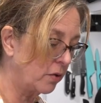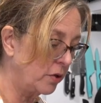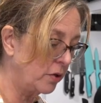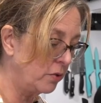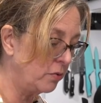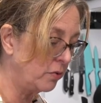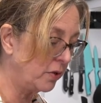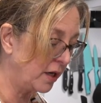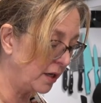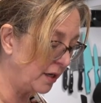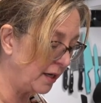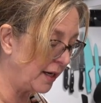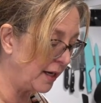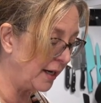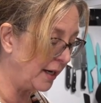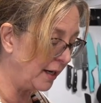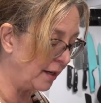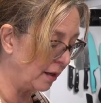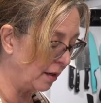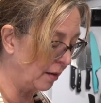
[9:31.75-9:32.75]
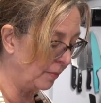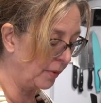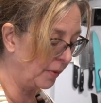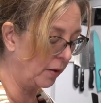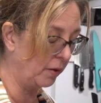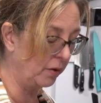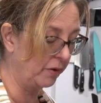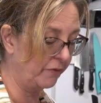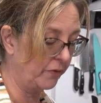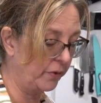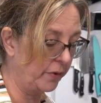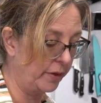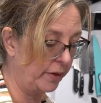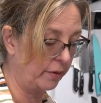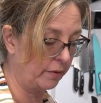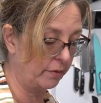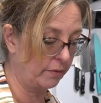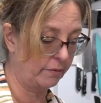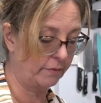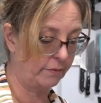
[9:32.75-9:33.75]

you can heat up olive oil.